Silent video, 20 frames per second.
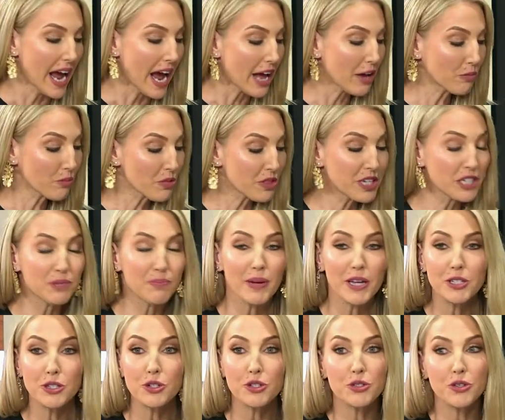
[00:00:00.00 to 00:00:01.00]
And these
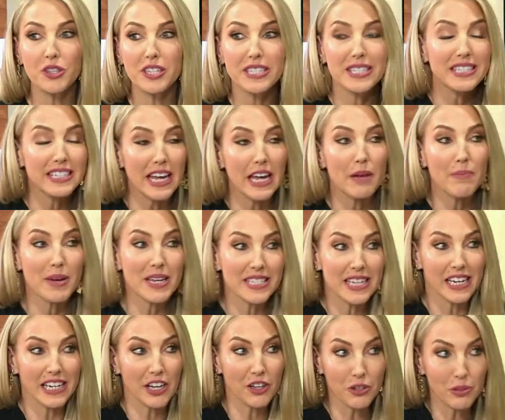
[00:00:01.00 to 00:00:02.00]
muscles are the same as
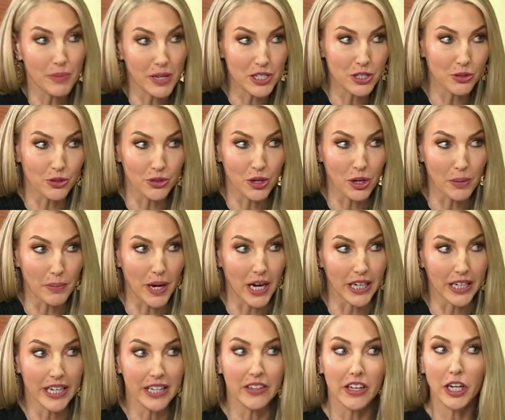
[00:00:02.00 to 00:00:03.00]
any other muscle in our
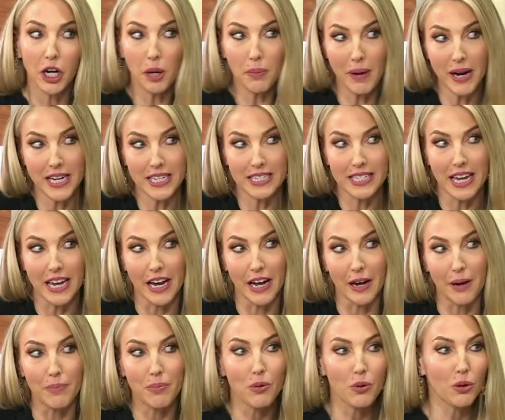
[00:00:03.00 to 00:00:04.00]
body, like our
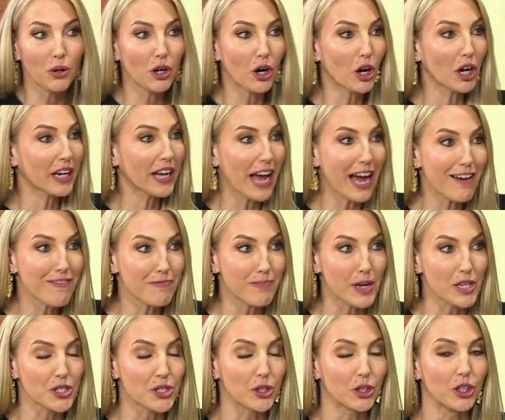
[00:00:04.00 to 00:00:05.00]
bicep or our calf
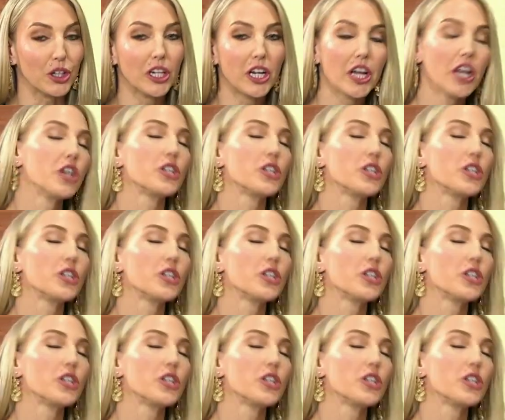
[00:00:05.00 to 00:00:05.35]
muscle.